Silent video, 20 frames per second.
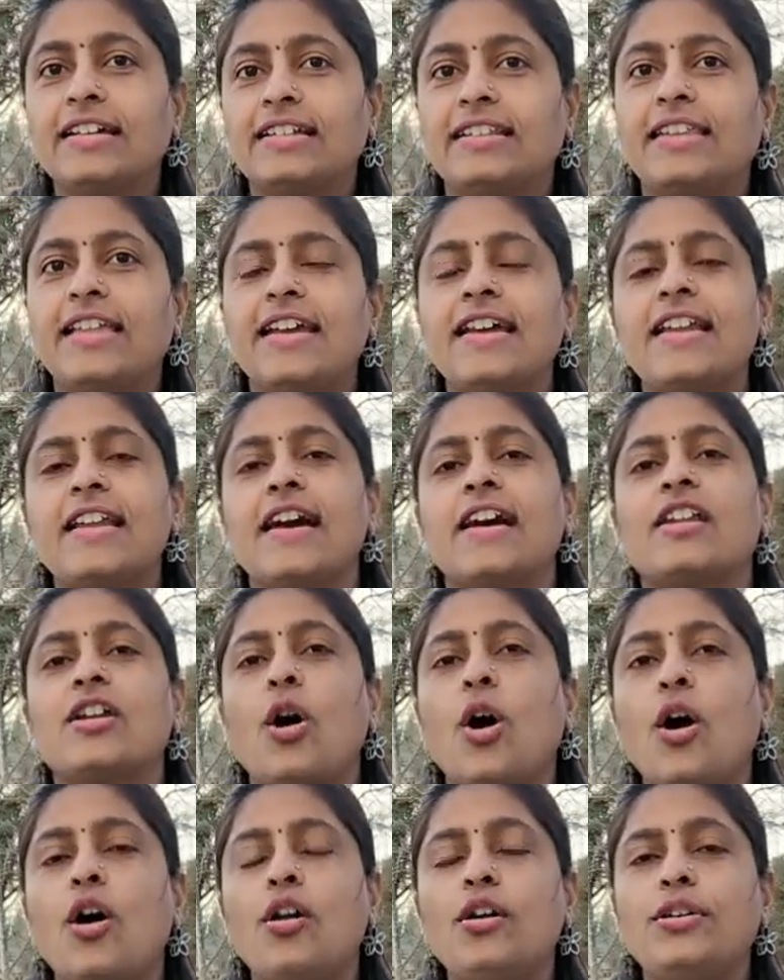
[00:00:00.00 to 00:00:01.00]
There are
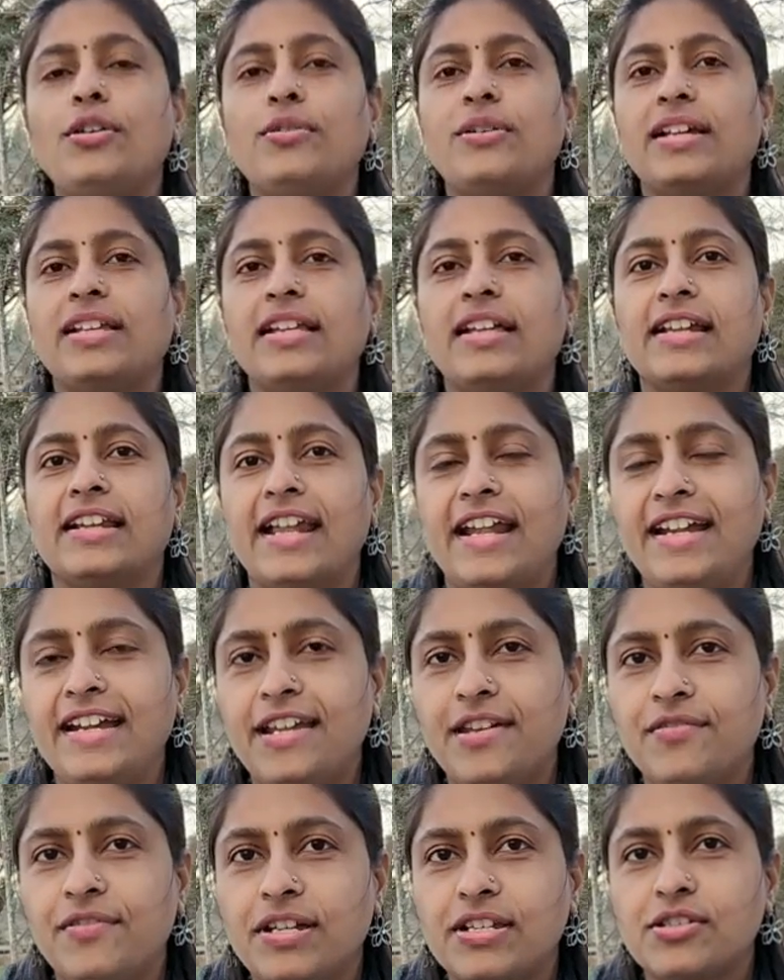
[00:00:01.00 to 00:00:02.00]
altogether
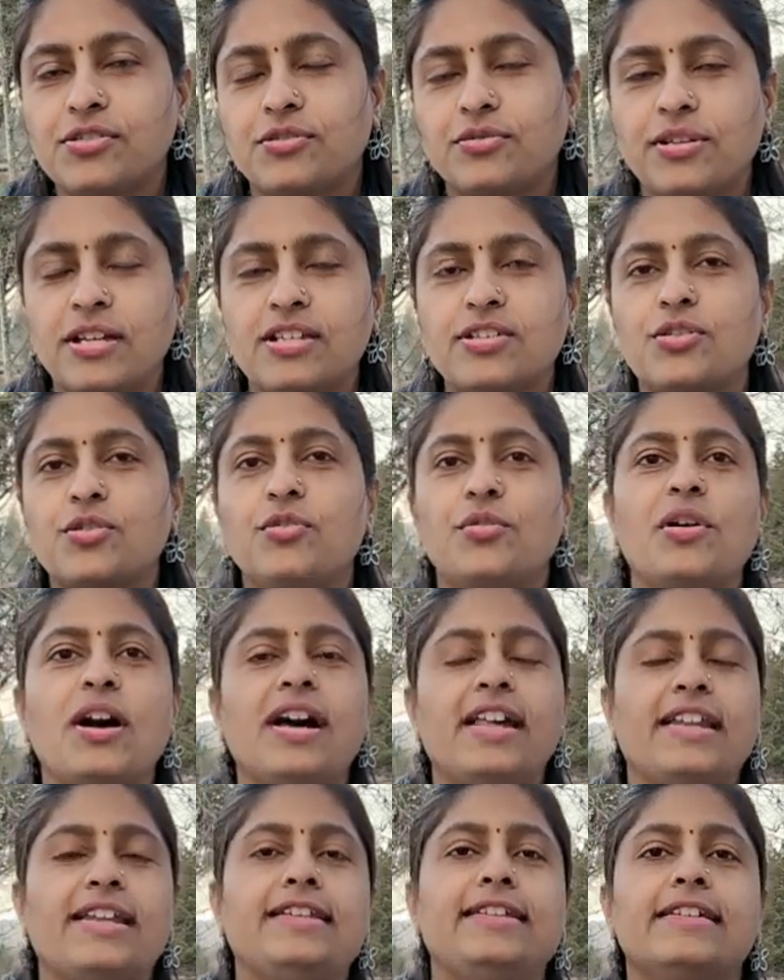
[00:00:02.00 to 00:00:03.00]
91 students who
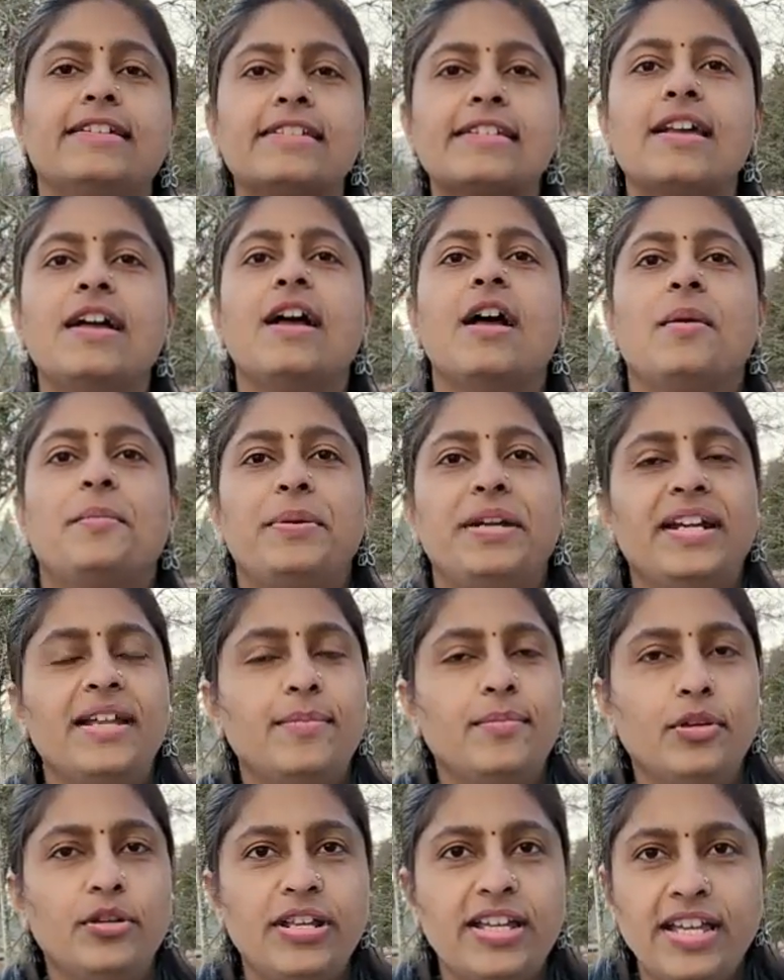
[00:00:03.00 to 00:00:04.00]
are in this
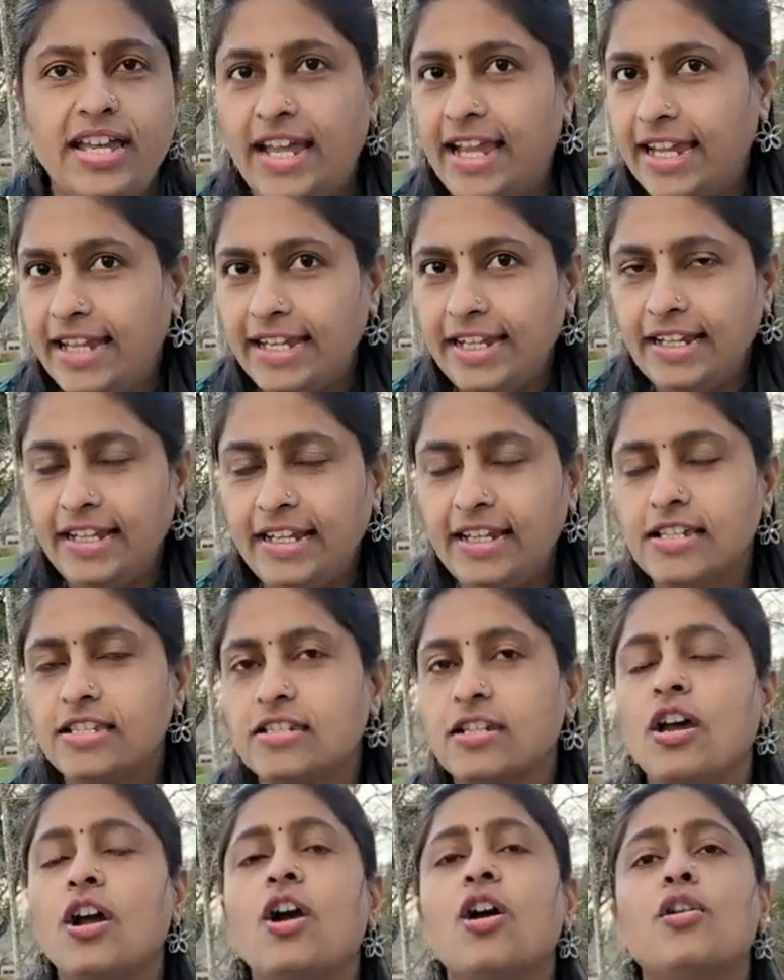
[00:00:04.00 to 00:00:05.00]
PWD AE
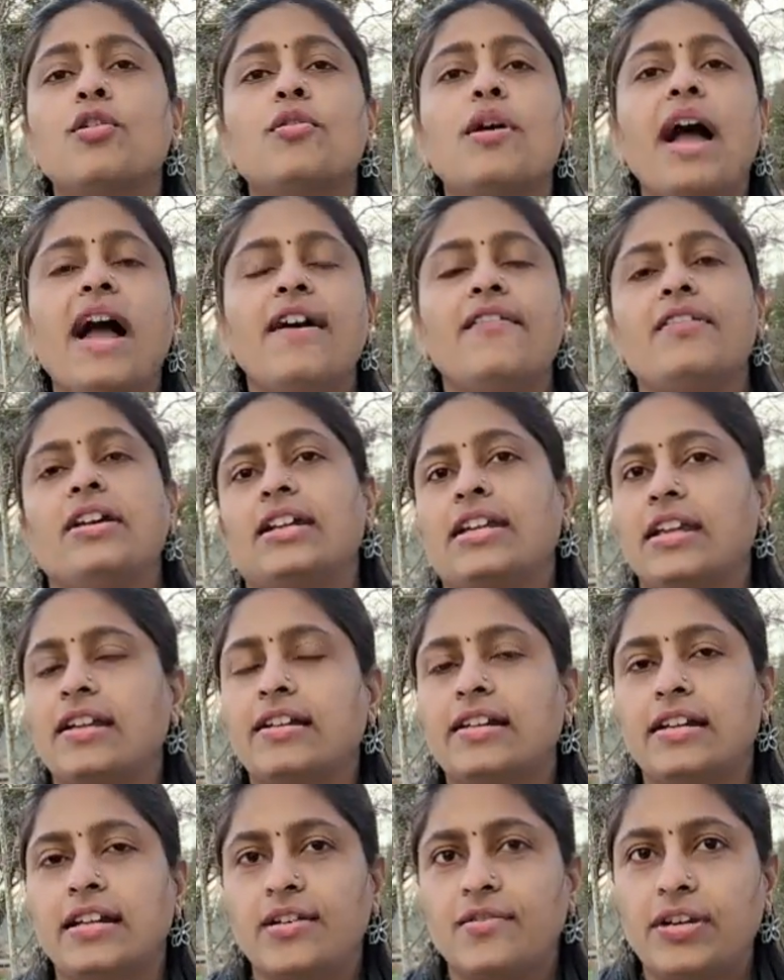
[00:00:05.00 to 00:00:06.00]
list, who have
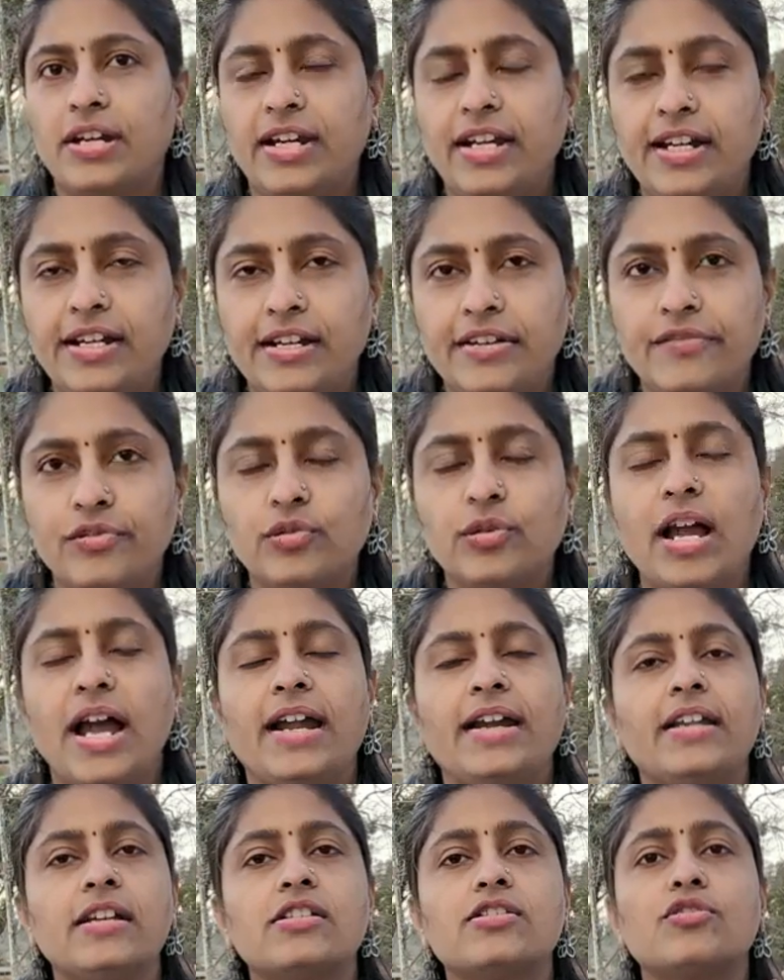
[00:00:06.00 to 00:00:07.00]
attended our interview
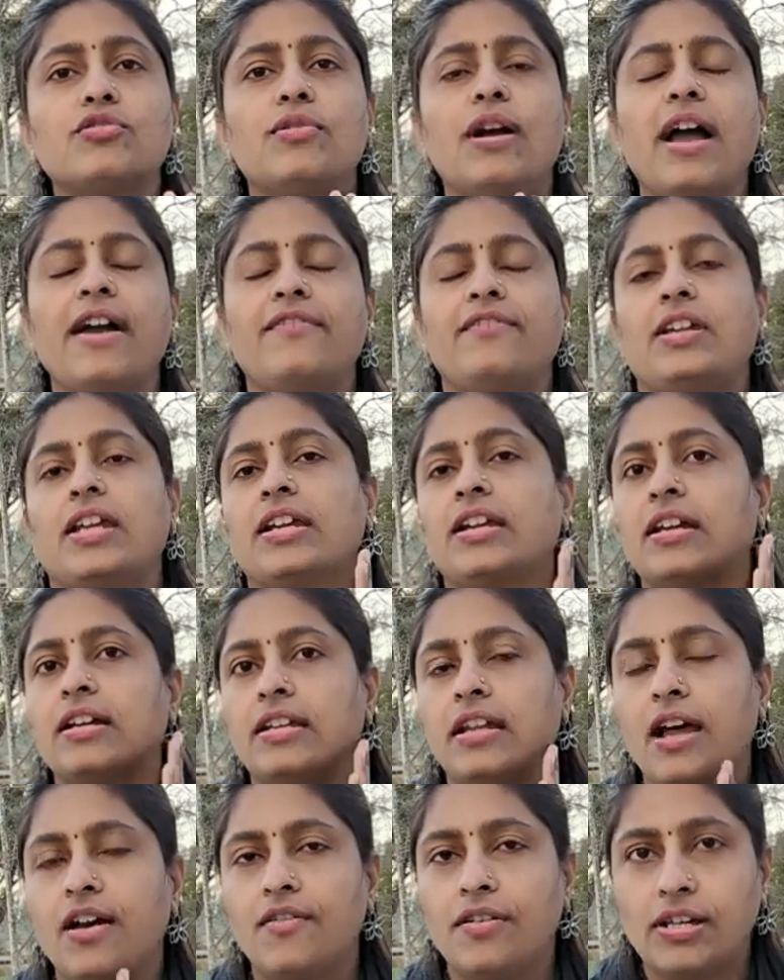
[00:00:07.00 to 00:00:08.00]
guidance, who have
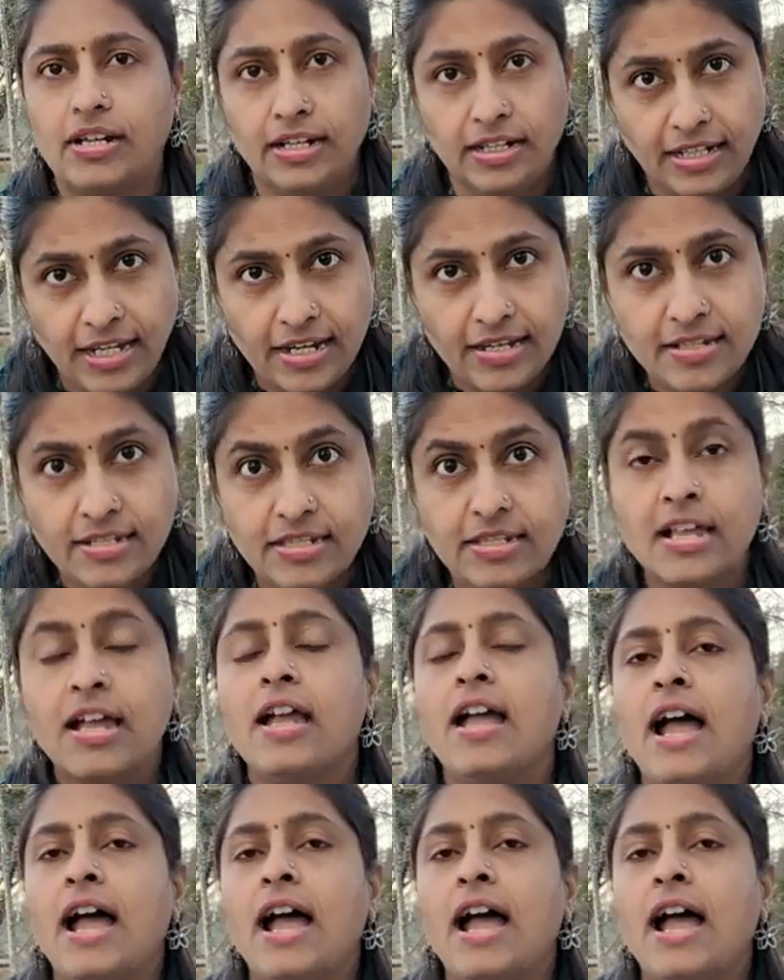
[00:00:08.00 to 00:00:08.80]
taken our tests,